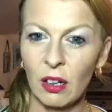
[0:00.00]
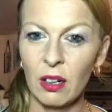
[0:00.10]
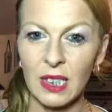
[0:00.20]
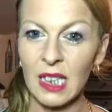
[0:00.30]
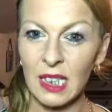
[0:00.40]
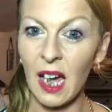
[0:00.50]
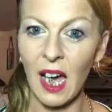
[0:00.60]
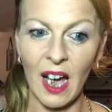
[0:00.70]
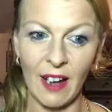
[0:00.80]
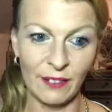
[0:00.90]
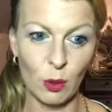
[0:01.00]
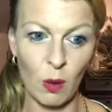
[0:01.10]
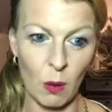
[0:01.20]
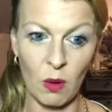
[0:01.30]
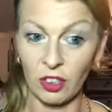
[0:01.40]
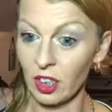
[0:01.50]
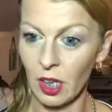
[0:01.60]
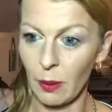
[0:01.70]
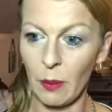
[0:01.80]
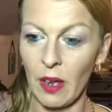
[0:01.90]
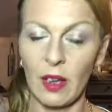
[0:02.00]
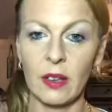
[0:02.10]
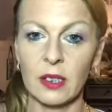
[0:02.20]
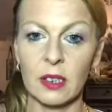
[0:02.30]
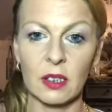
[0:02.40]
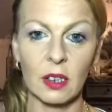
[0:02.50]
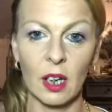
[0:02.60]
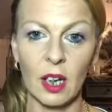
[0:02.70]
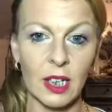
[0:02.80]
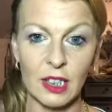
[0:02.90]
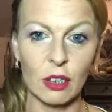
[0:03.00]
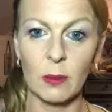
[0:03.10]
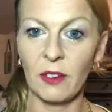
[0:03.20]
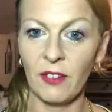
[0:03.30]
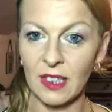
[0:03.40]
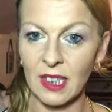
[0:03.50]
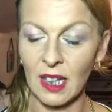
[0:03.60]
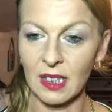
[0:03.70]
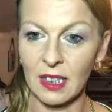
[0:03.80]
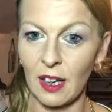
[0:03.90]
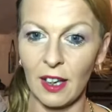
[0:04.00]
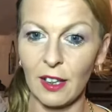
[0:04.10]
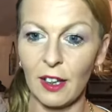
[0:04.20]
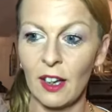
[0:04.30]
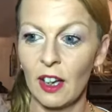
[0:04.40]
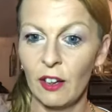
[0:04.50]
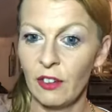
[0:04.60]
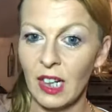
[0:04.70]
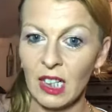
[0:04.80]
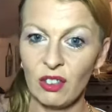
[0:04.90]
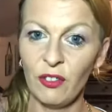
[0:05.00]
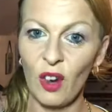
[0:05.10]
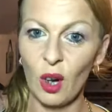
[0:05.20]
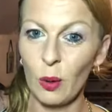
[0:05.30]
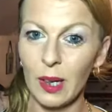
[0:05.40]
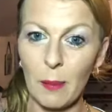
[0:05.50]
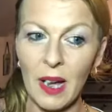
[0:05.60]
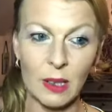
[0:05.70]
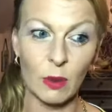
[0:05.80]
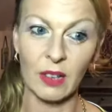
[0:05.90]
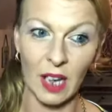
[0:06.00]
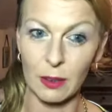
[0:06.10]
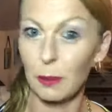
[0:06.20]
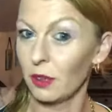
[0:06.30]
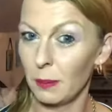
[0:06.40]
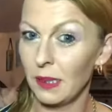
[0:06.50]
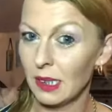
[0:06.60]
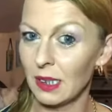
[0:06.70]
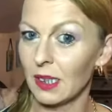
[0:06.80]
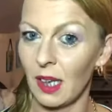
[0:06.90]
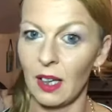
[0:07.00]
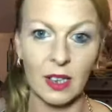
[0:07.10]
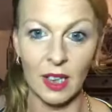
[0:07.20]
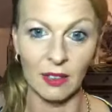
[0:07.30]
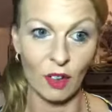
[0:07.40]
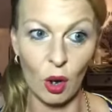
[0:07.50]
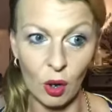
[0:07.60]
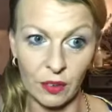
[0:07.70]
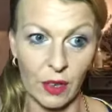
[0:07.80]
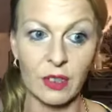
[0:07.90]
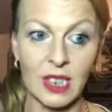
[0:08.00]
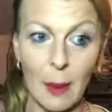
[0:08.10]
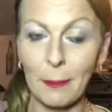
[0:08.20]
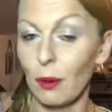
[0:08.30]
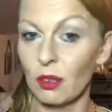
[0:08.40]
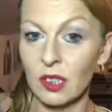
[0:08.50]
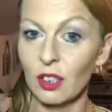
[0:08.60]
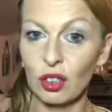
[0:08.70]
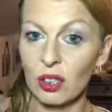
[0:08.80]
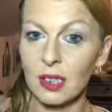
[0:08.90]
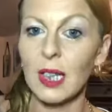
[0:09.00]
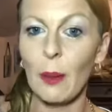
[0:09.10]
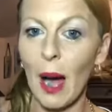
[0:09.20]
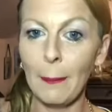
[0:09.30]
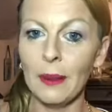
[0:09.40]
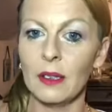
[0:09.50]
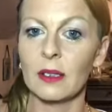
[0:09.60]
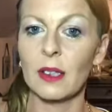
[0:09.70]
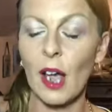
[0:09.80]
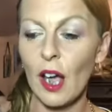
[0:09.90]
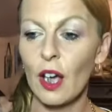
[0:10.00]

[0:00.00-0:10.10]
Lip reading: because it's like after one wash, I know it works, and it's going to be fantastic. For an extra £4, I may as well get the bloody business kit, and then I've got all those samples, and just see what happens.